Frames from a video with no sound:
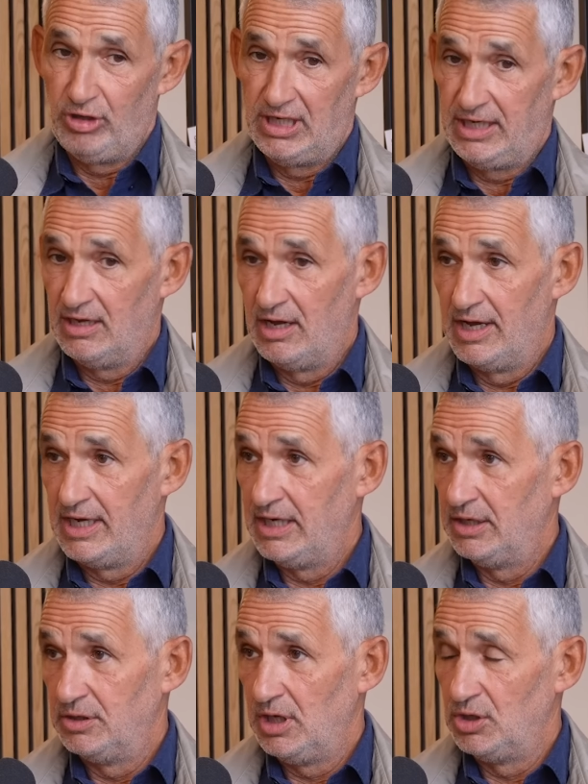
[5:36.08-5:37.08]
really high
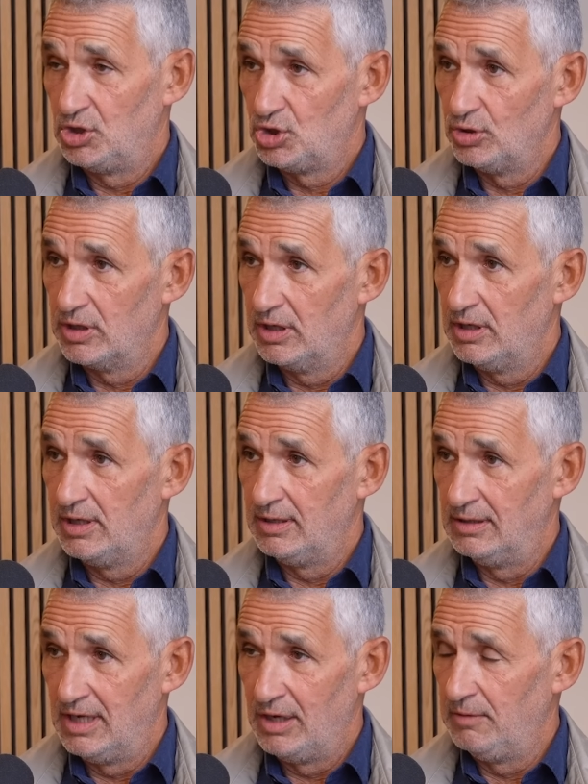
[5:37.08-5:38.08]
in, in sugar
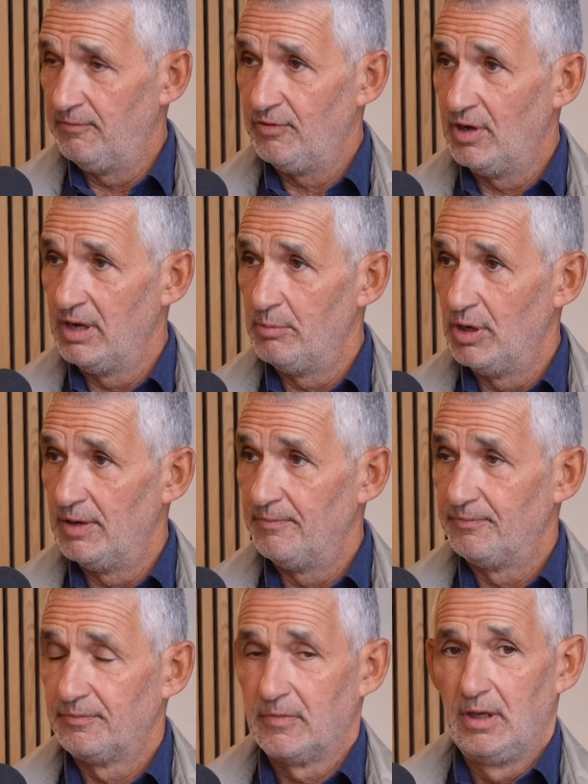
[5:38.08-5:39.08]
and low in fiber.
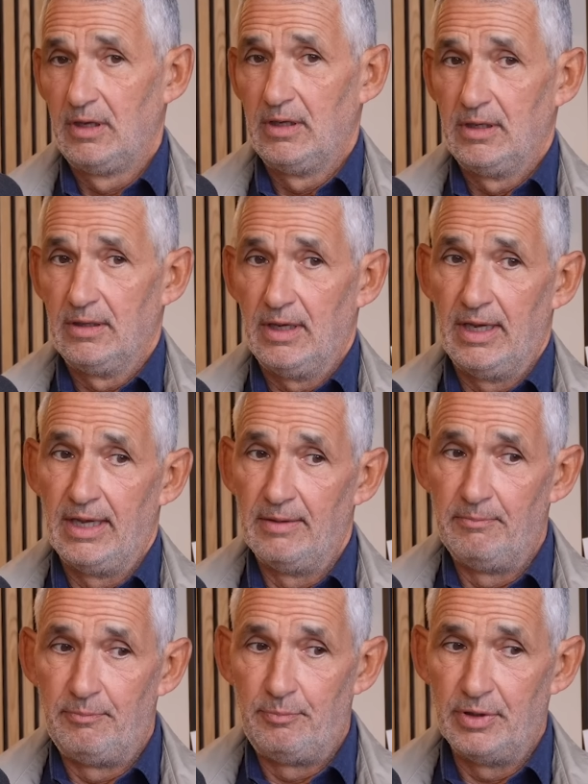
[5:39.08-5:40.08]

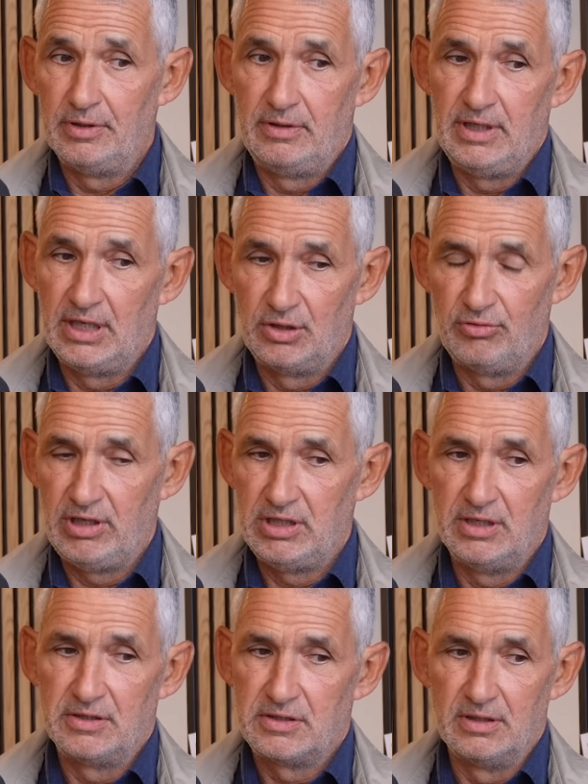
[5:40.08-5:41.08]
Uh, but the
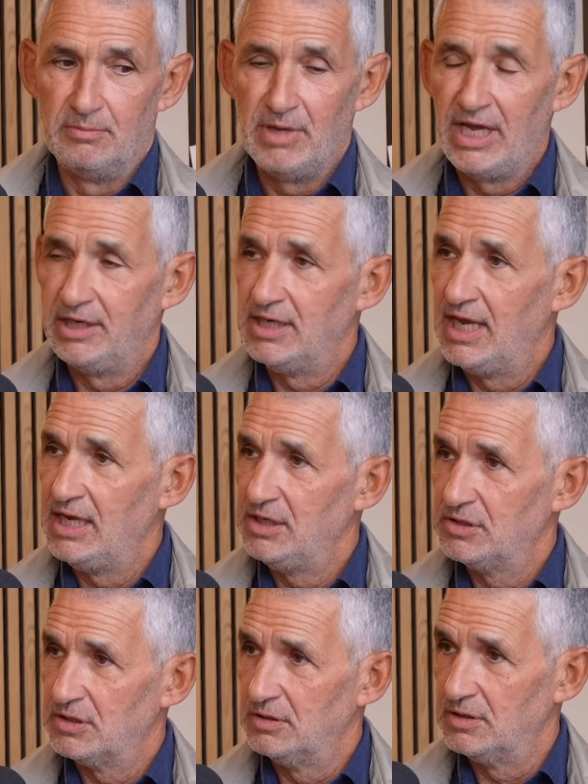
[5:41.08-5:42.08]
ingredients and the
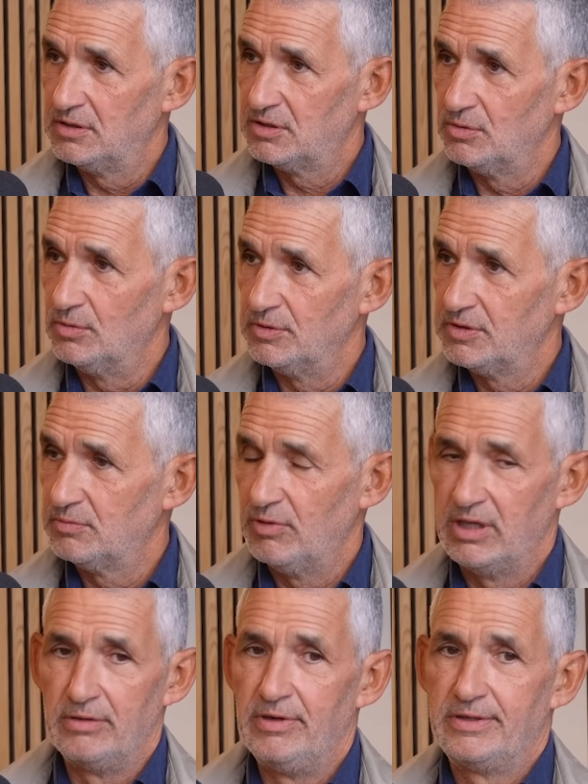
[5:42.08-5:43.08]
mayonnaise and the sauce,
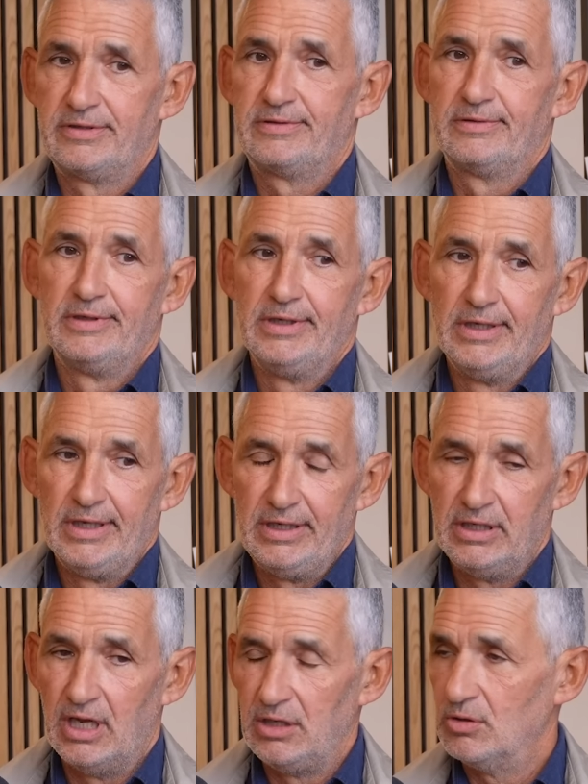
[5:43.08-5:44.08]
whether it's,
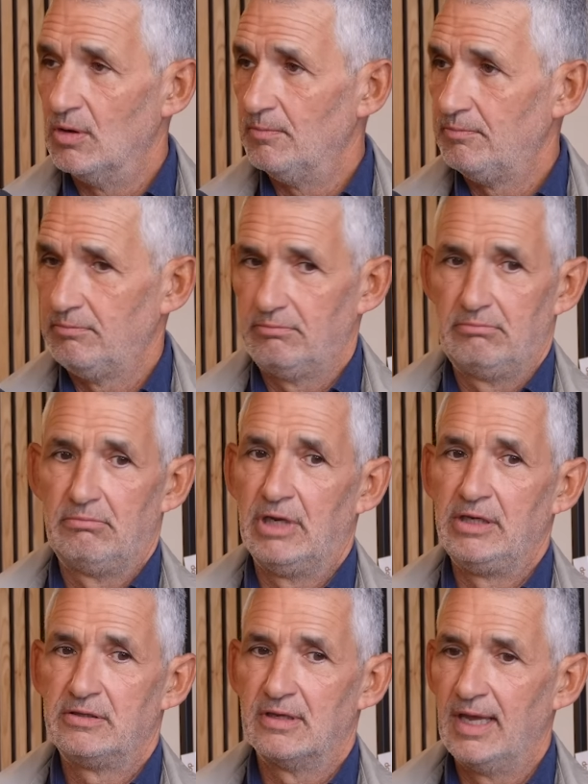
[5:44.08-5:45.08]
you know, you got,
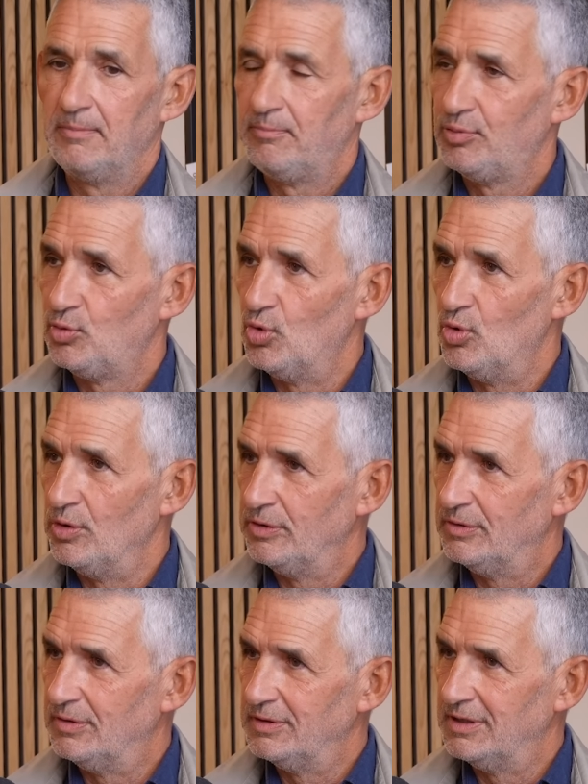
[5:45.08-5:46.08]
I used to like
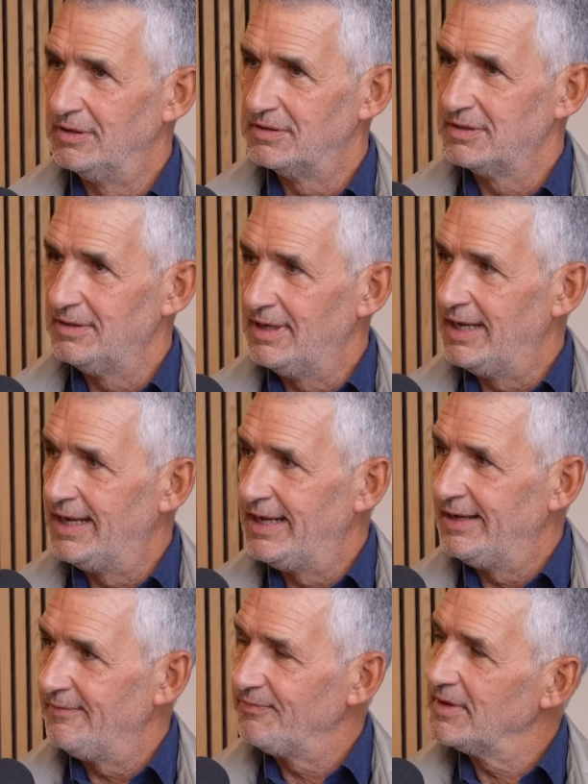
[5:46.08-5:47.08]
prawn or, you know, uh,